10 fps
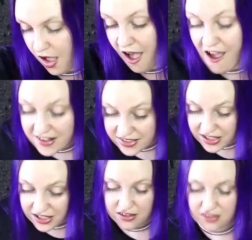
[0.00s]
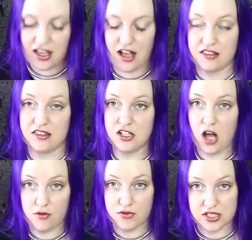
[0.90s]
I think that the
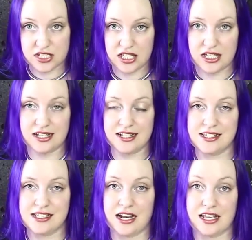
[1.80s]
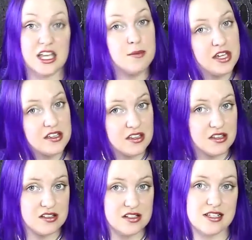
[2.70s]
novelty is not a gimmick
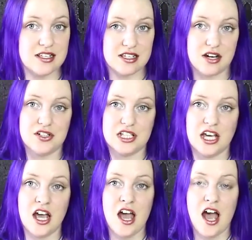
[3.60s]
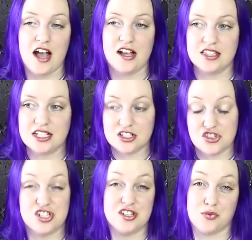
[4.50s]
necessarily. I think it's
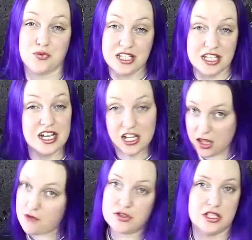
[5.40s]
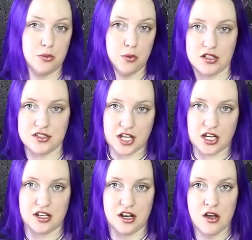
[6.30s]
just a really cleverly well
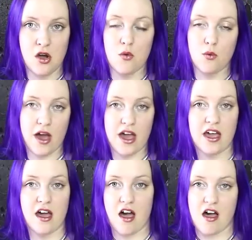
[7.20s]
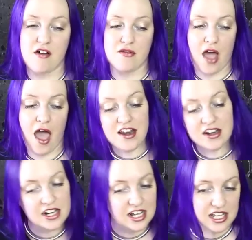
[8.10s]
done way of
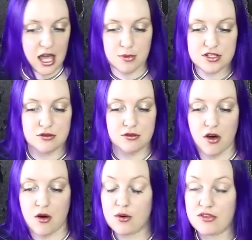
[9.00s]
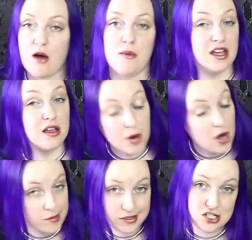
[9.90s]
editing a game as you go without making
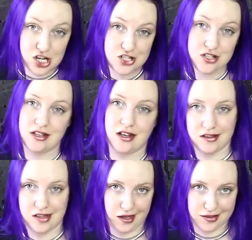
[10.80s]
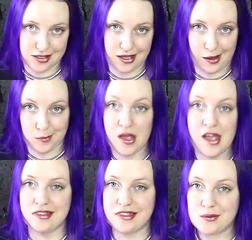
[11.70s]
permanent changes like a legacy game.
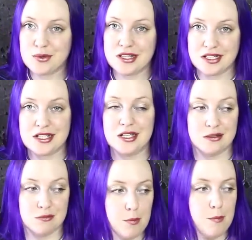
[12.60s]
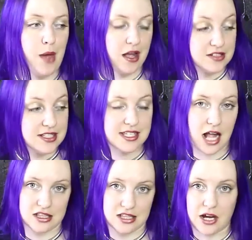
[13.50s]
They really did balance
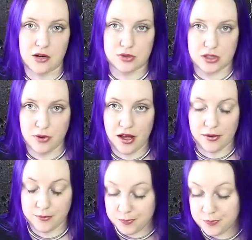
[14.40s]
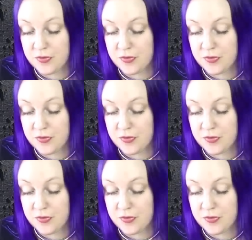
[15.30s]
that line really well.